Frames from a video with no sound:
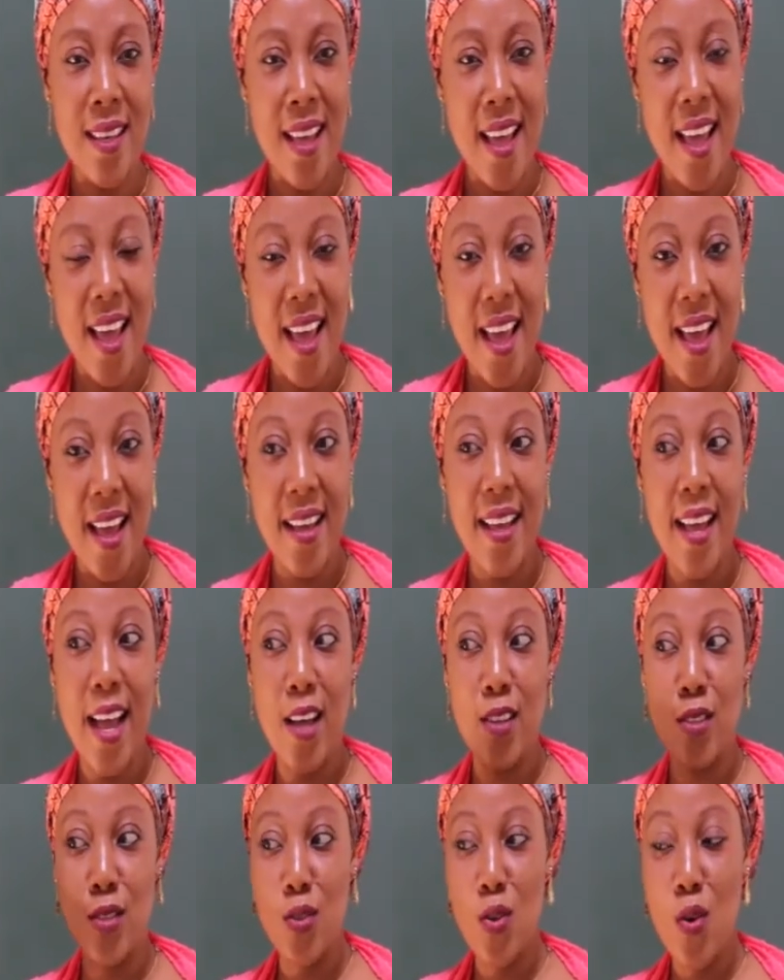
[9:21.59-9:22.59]
egg,
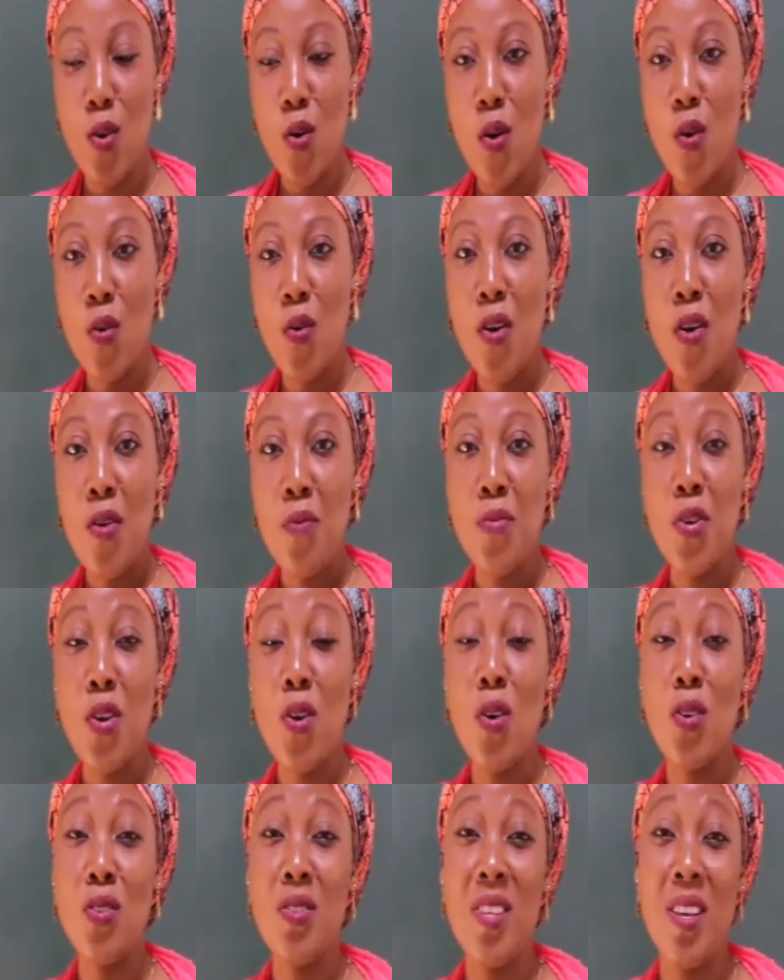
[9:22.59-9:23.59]
and so on,
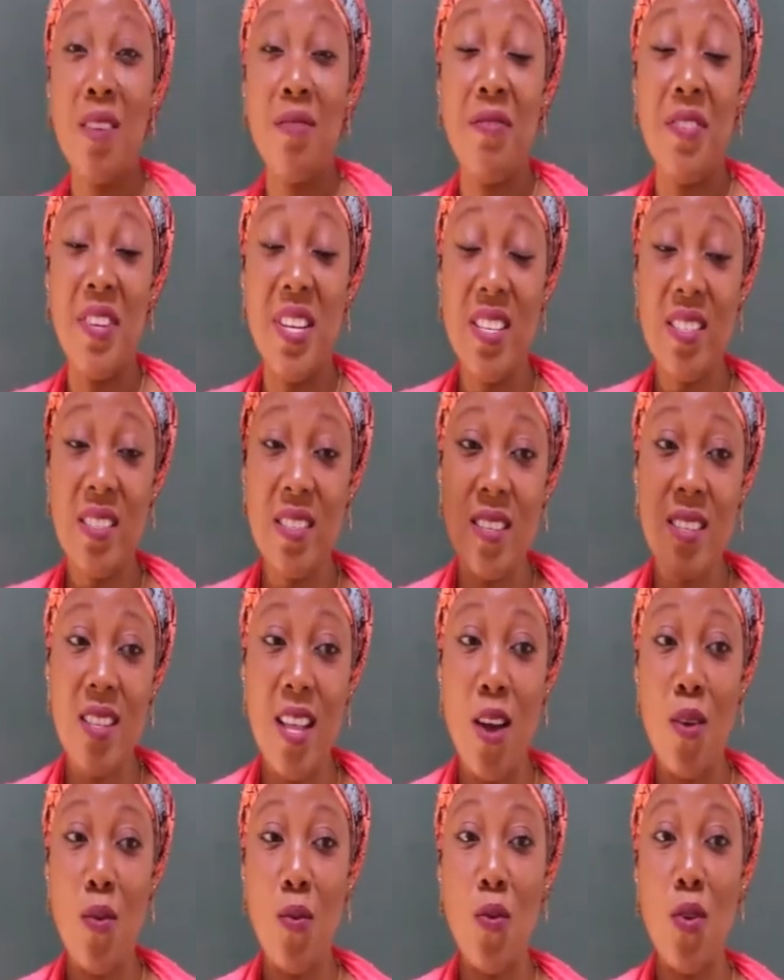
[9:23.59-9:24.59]
because they've listened
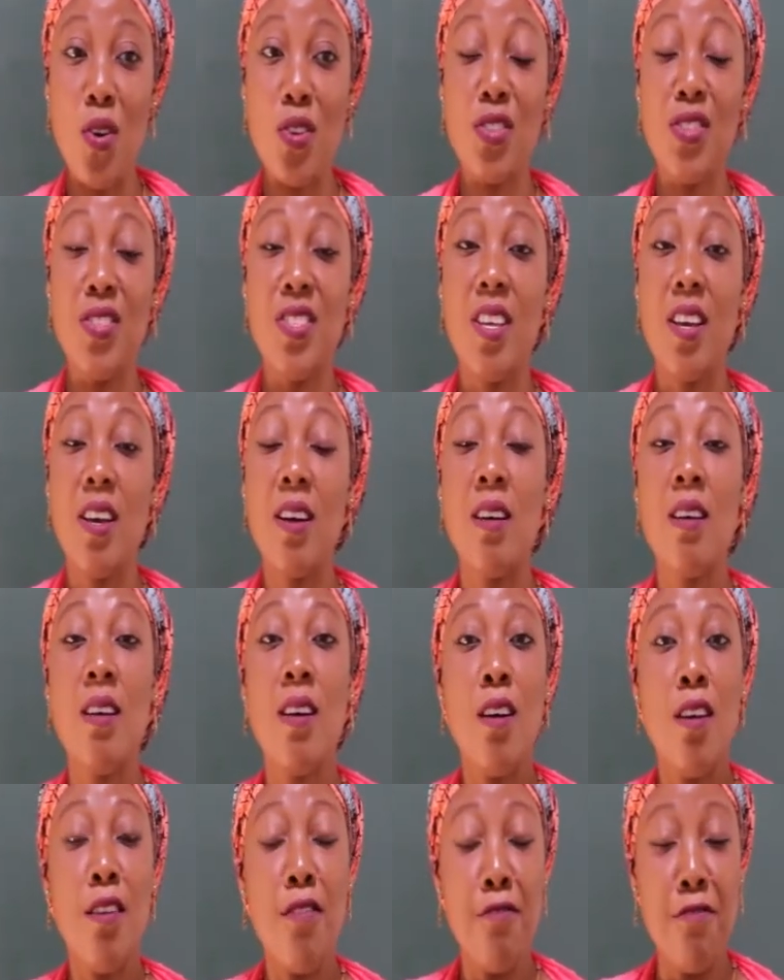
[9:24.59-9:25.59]
and watched the
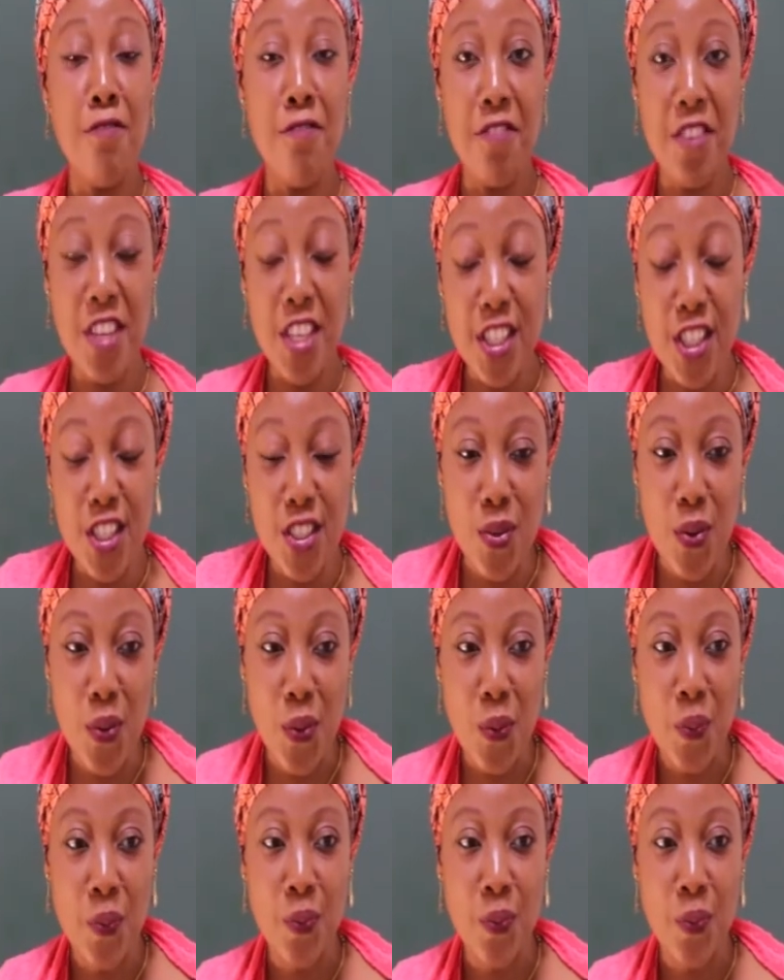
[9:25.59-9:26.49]
video.